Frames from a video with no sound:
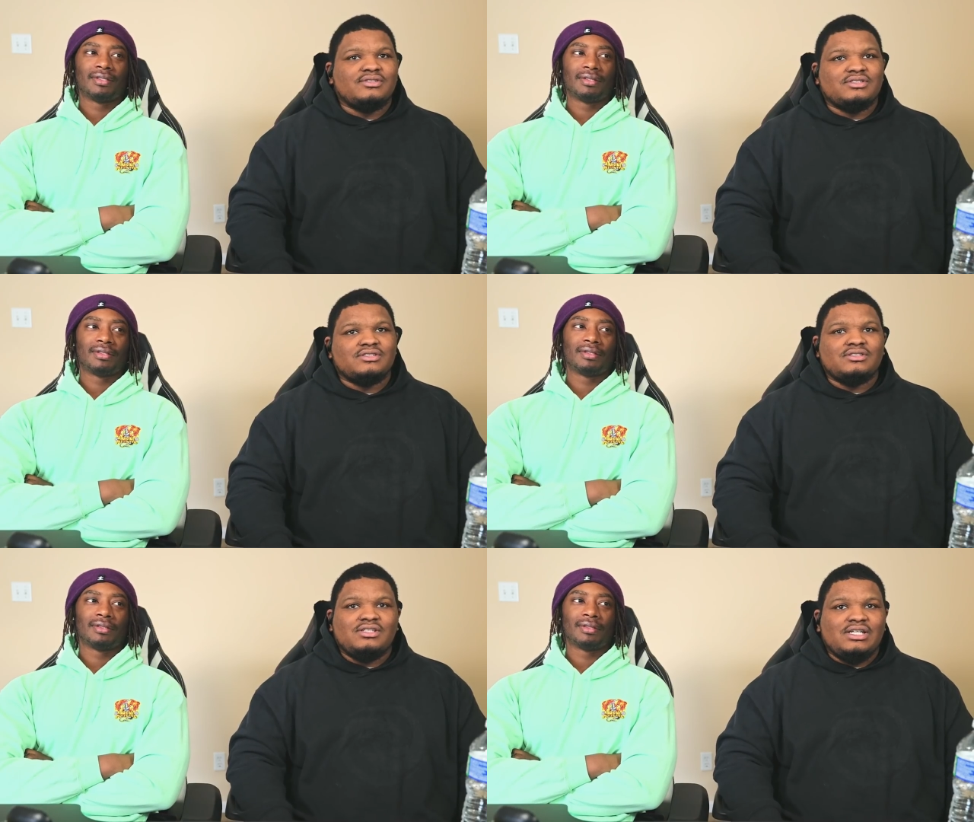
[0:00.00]
Speaker 1: There's
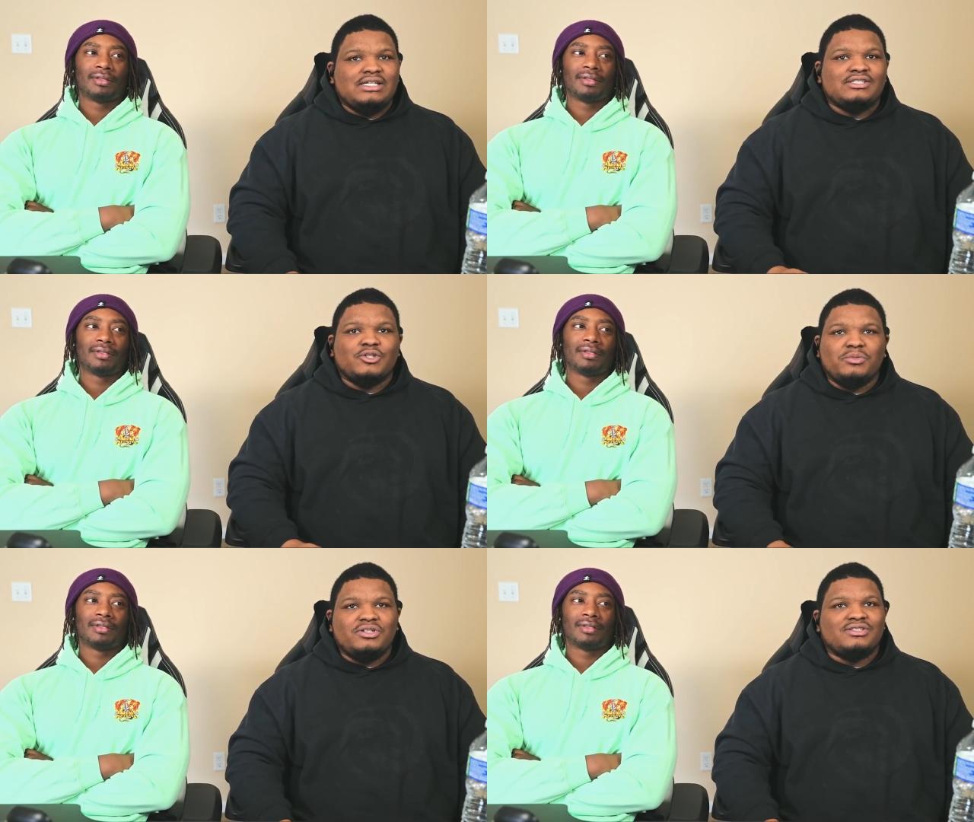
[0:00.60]
so
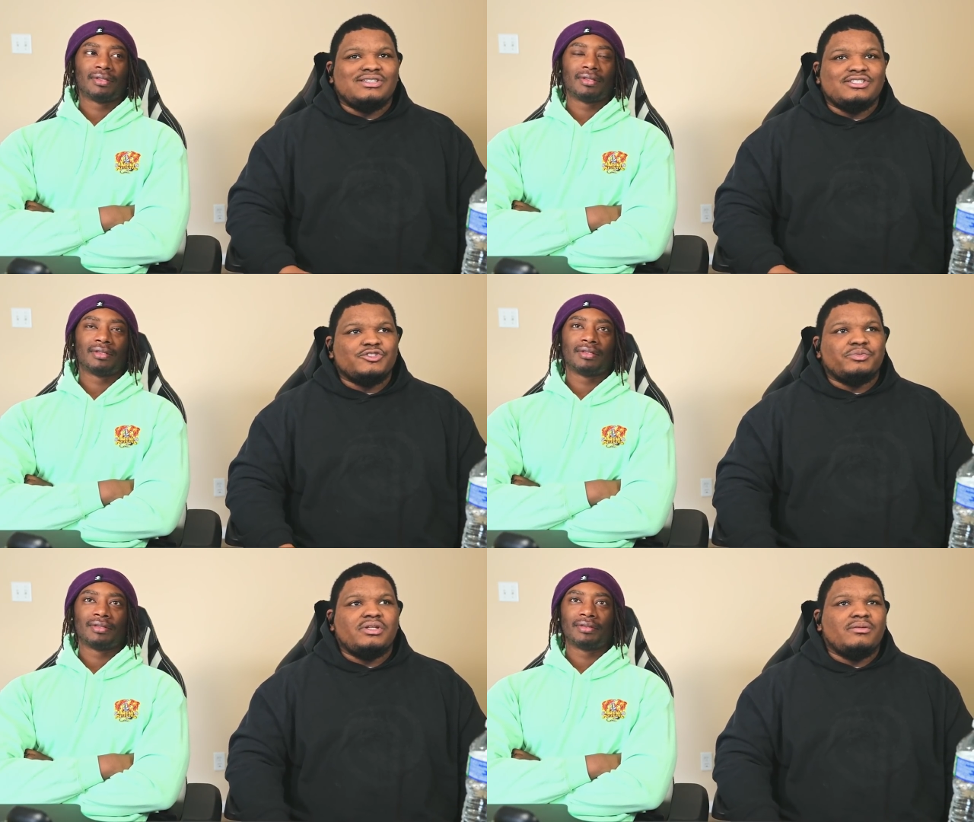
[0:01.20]
many decisions
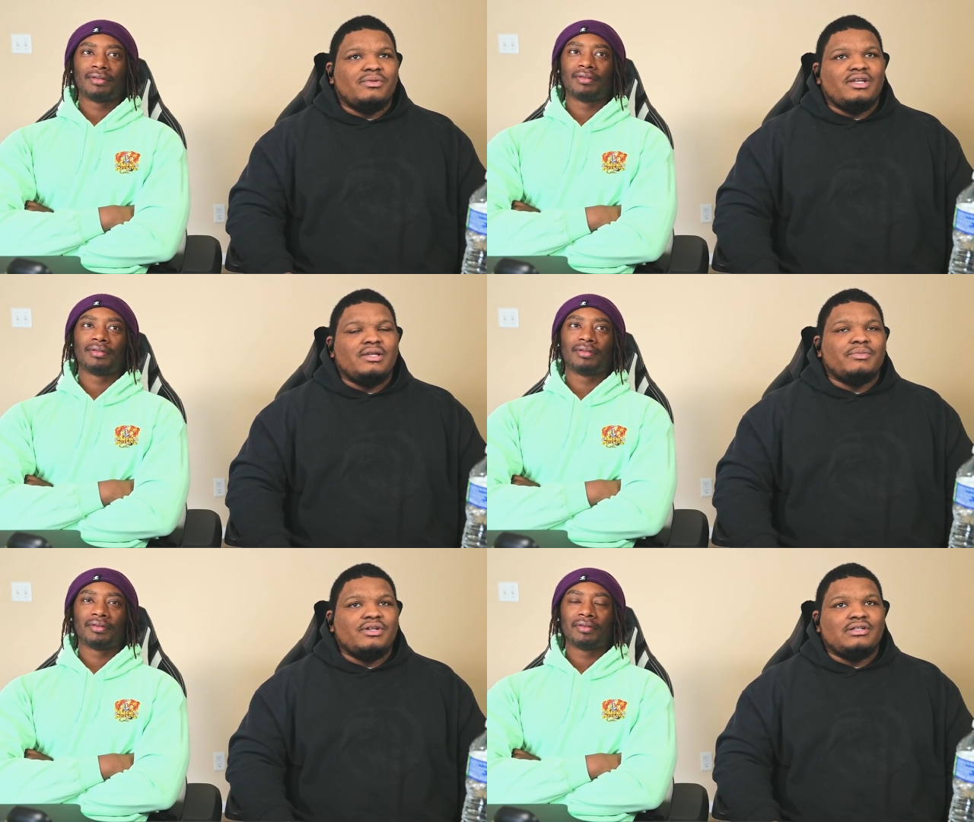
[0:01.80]
being made,
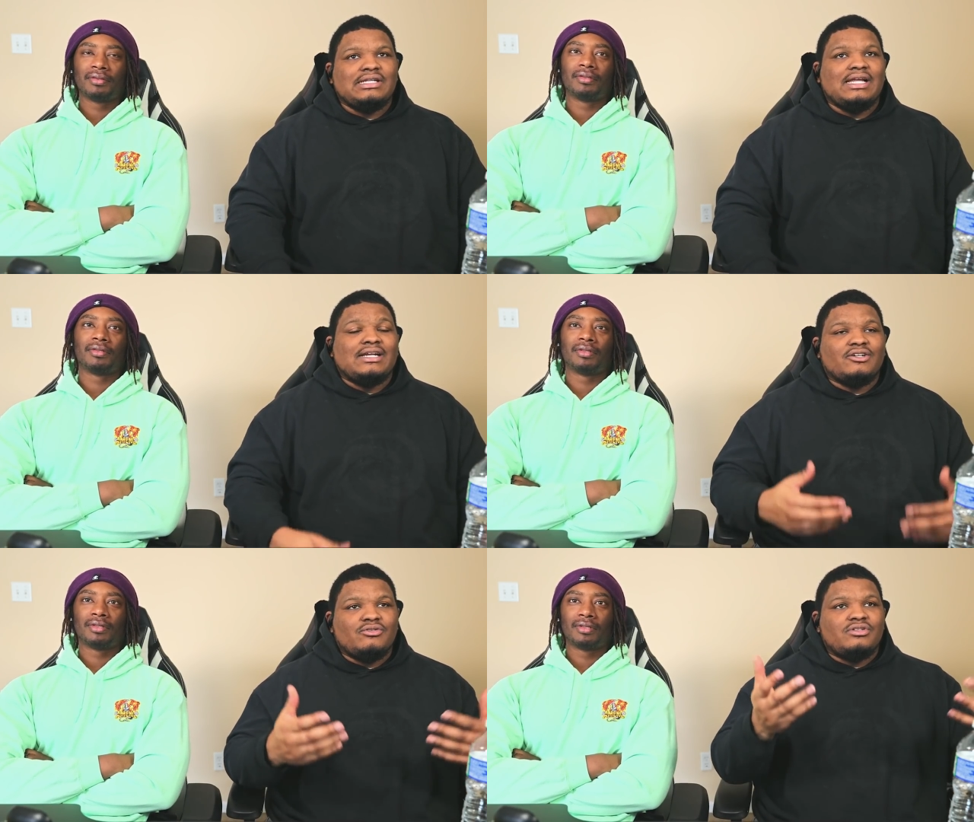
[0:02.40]
but I
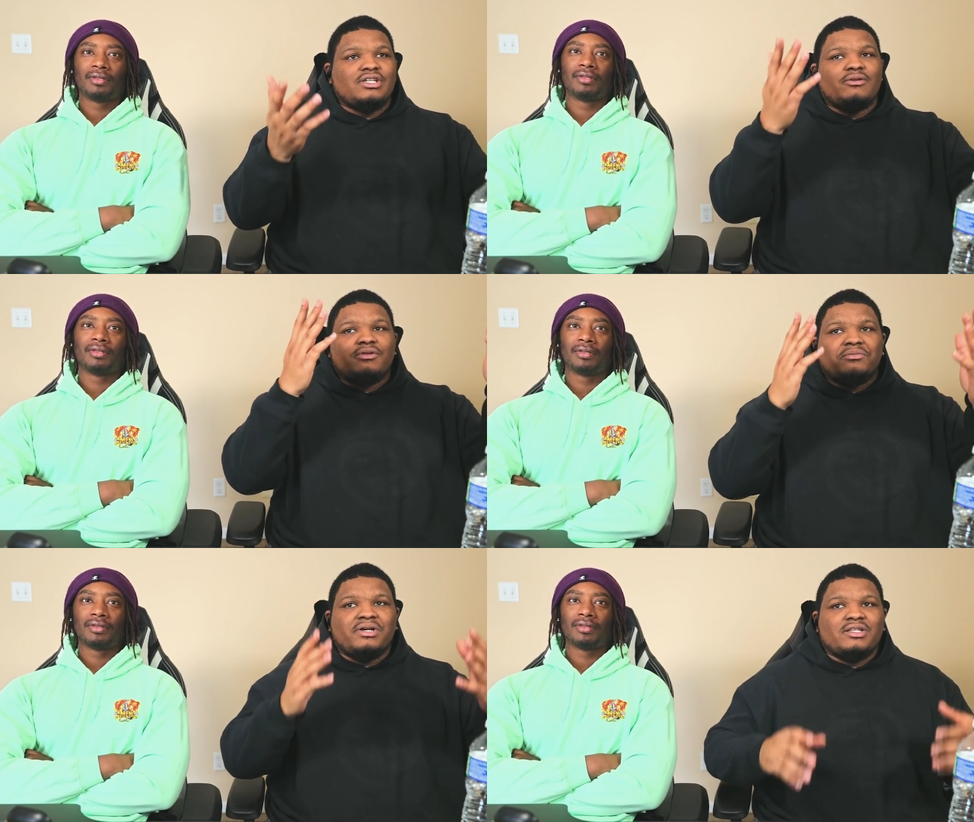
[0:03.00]
can only take what
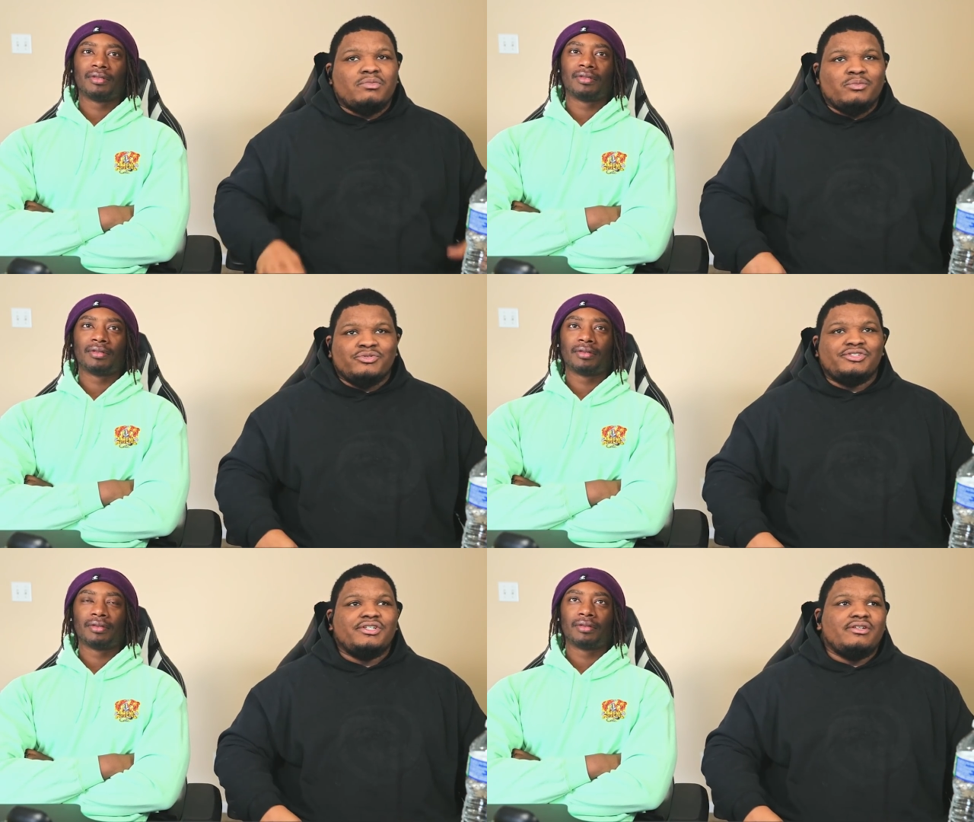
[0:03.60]
I'm about to be
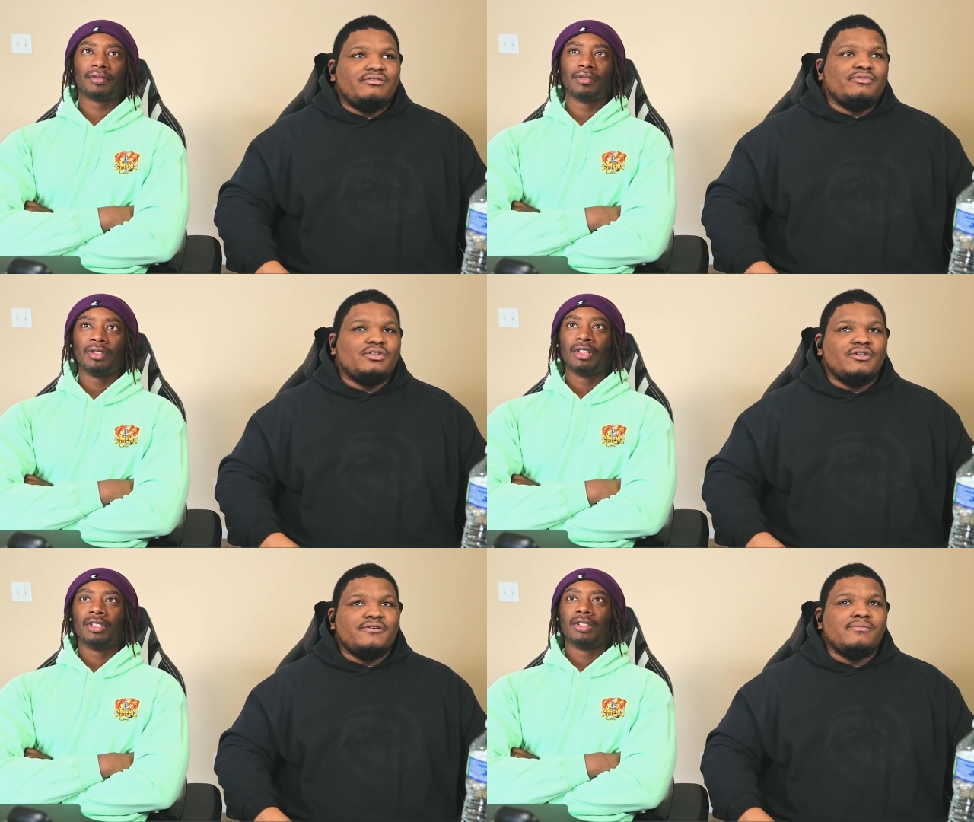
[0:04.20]
presented for
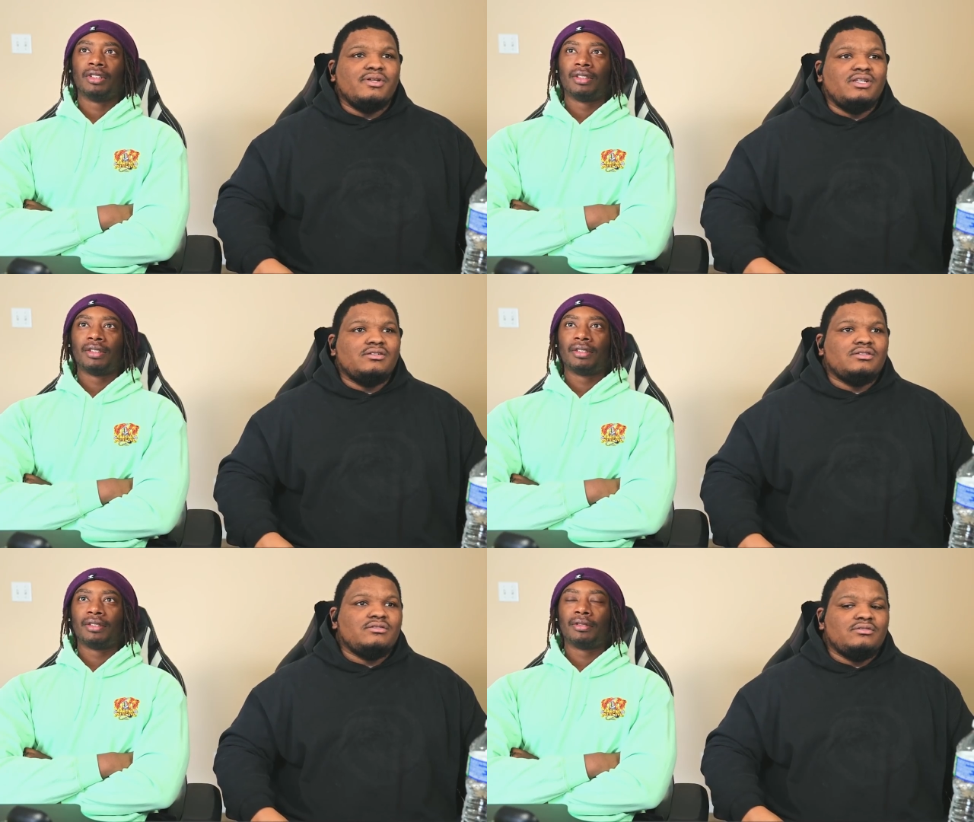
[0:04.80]
thirty
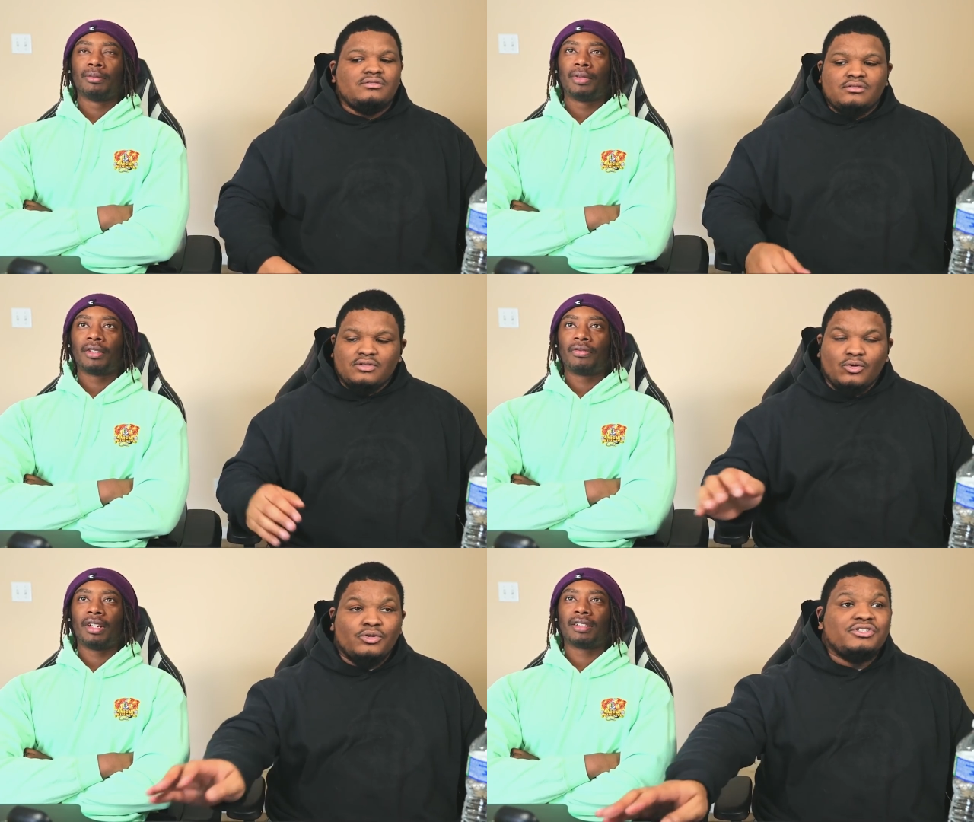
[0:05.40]
minutes. Big
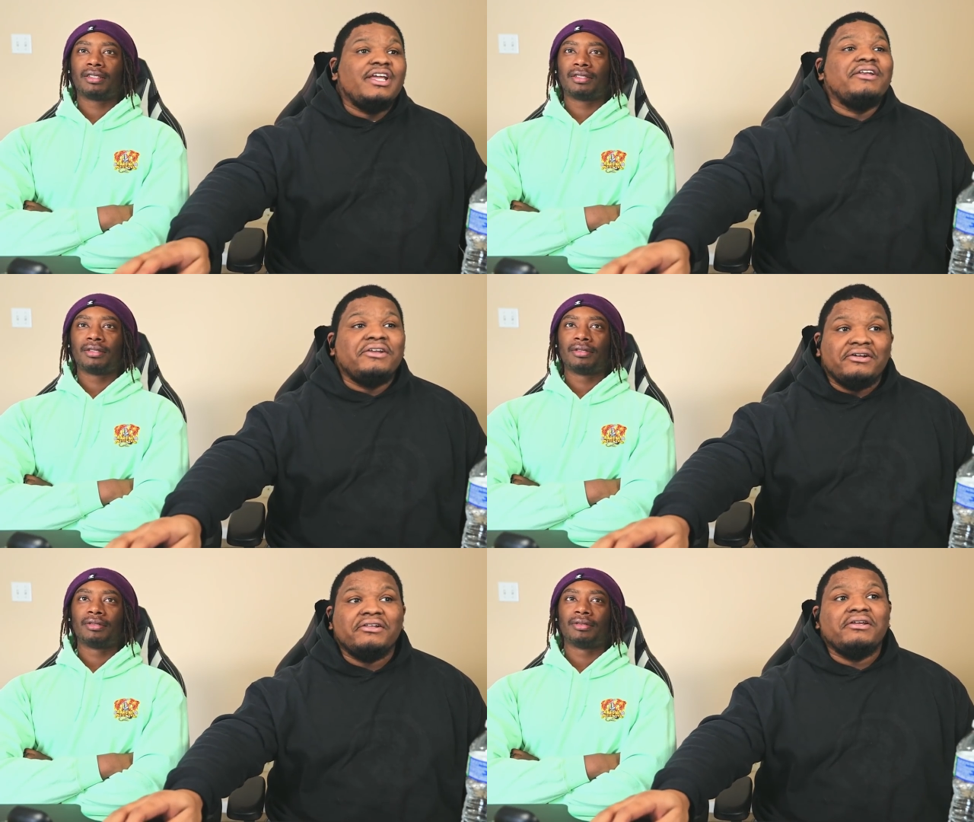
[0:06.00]
or fact.
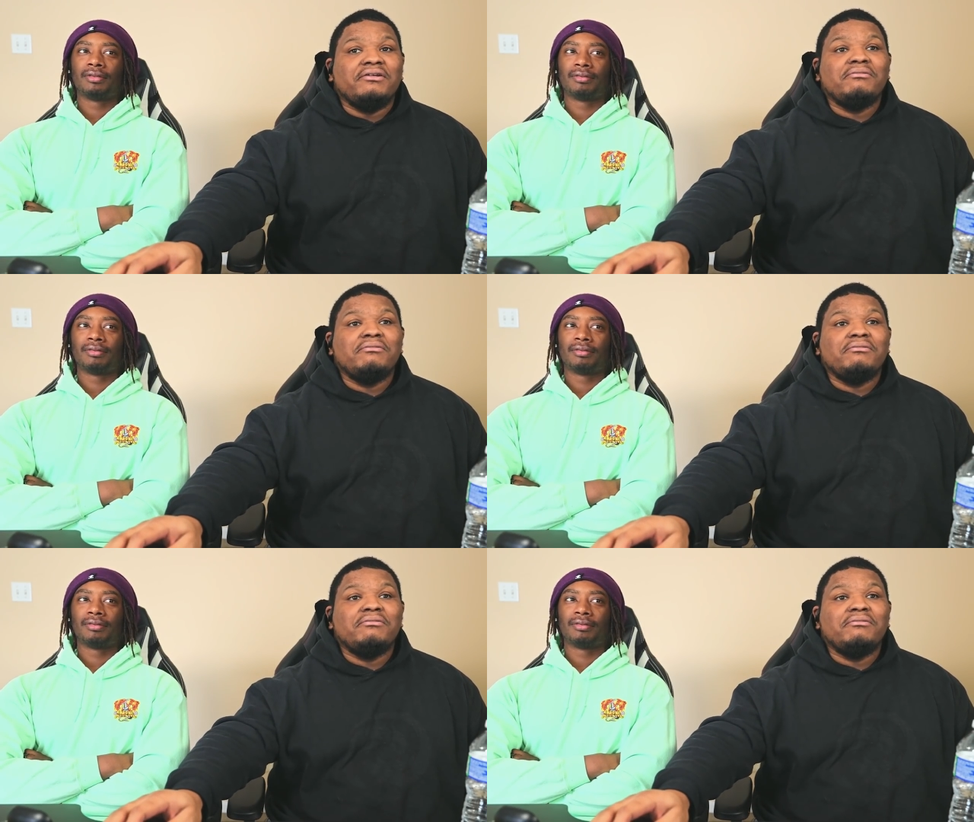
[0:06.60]
Technically,